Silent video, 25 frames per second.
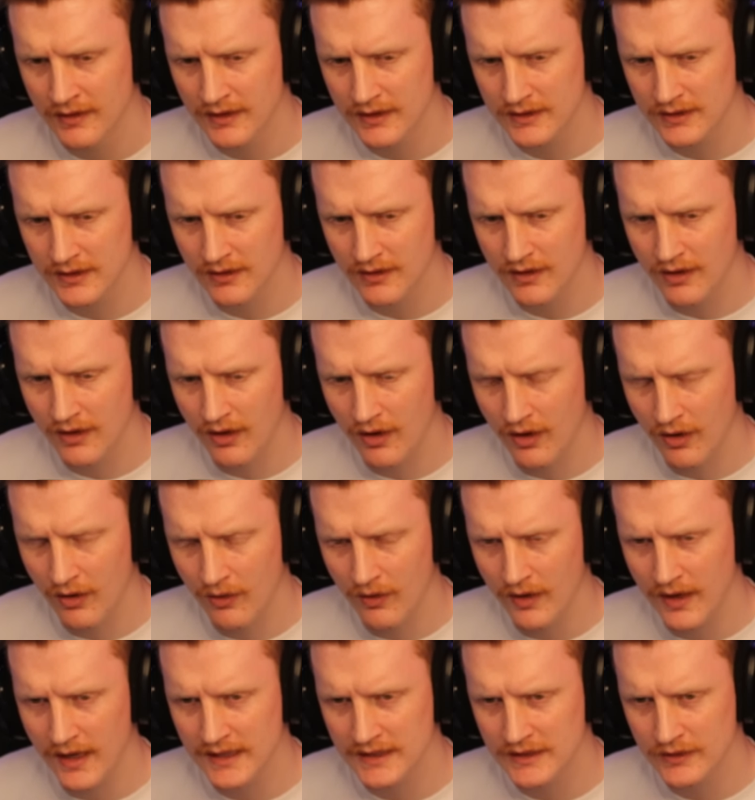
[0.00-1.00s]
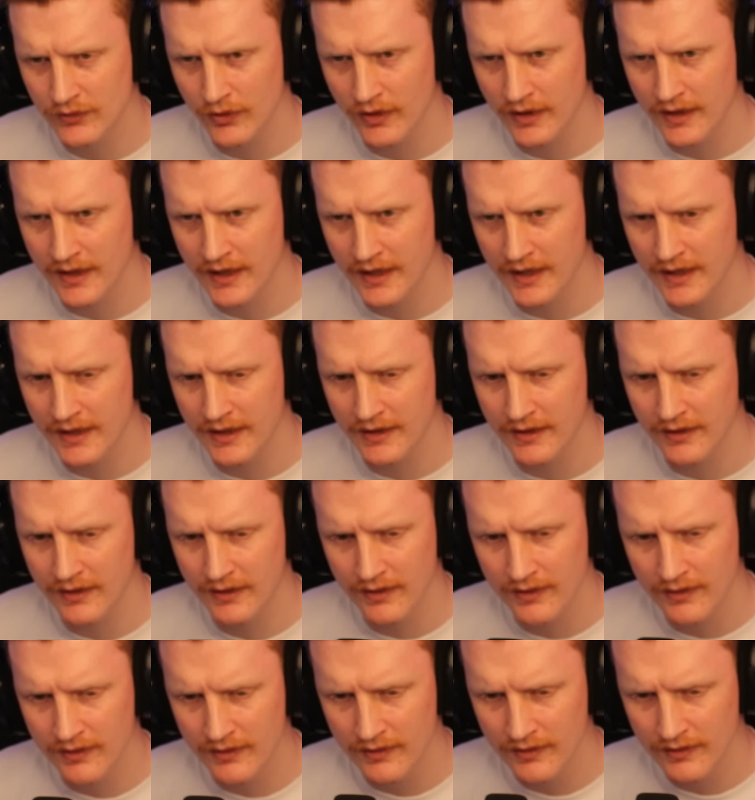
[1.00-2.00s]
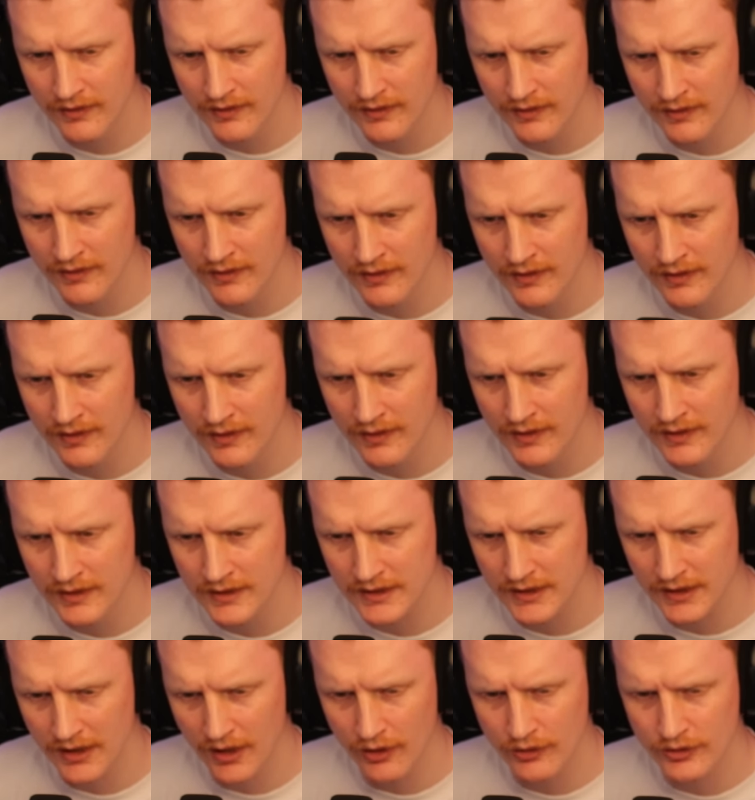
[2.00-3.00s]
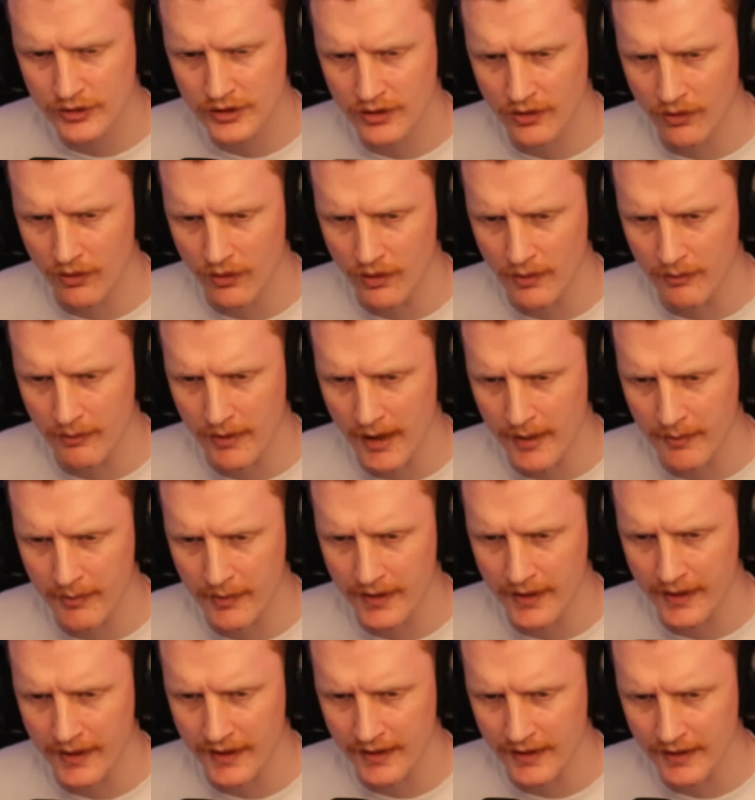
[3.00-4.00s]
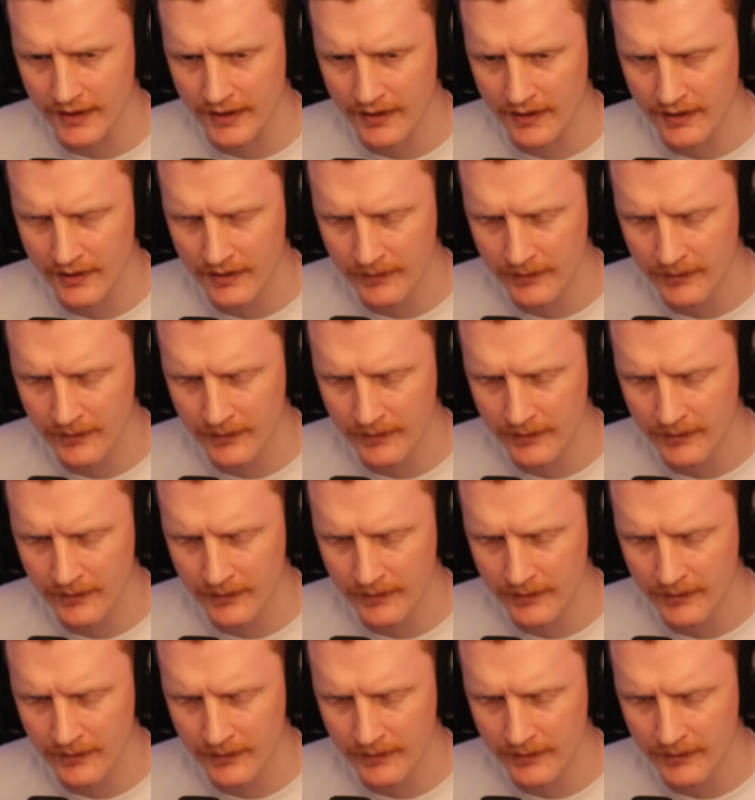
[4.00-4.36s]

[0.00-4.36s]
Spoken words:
It's like a whole ass freaking snowstorm happening.